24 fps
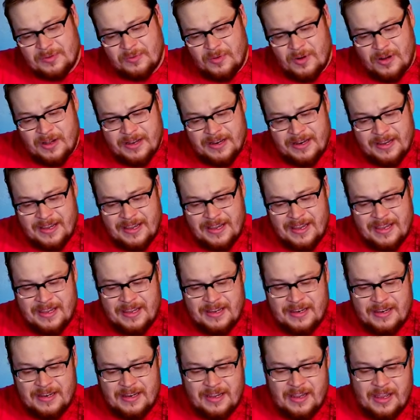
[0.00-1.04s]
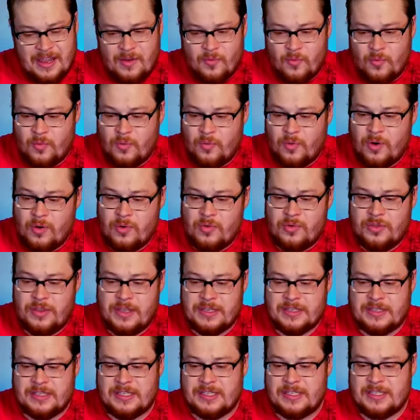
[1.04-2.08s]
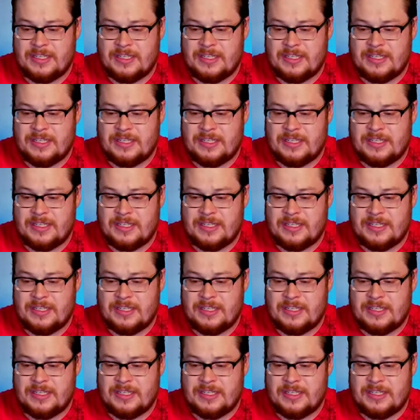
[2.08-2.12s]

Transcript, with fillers: one in. Ooh, these